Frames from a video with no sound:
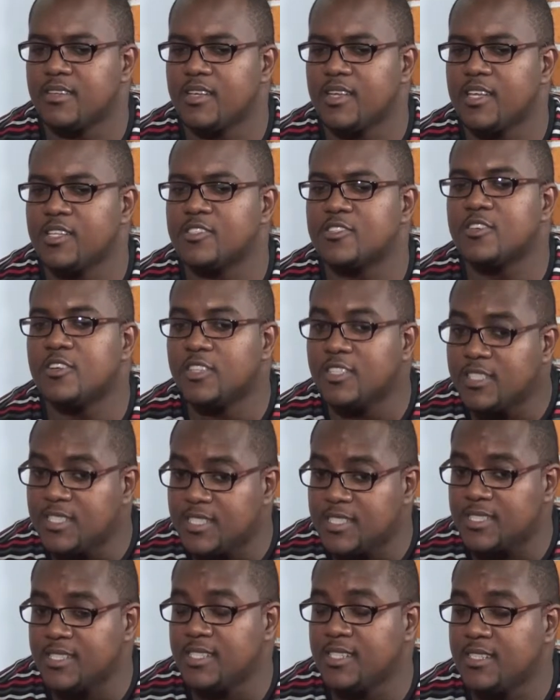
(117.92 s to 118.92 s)
it's good
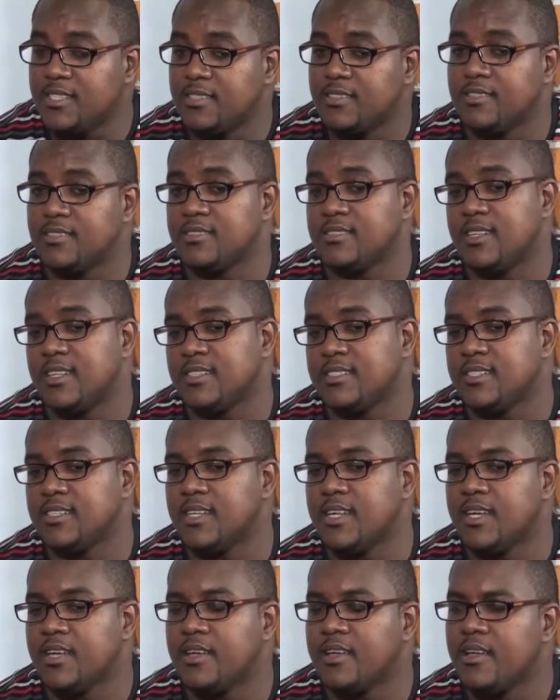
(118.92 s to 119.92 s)
to see that
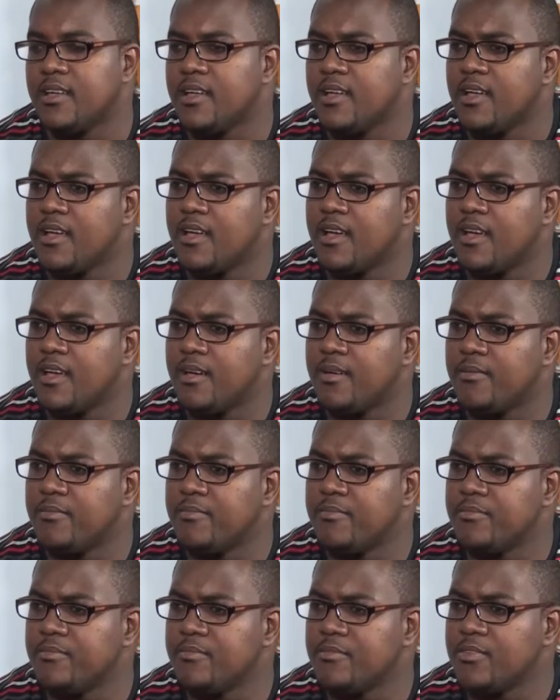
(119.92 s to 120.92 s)
today
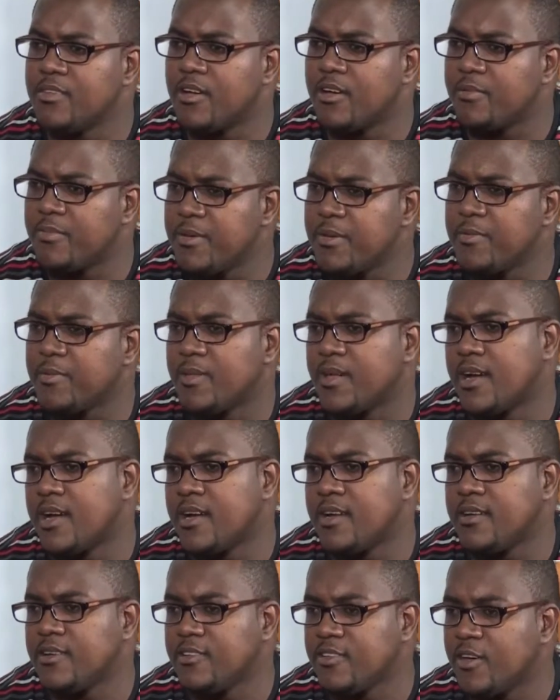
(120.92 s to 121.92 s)
young people are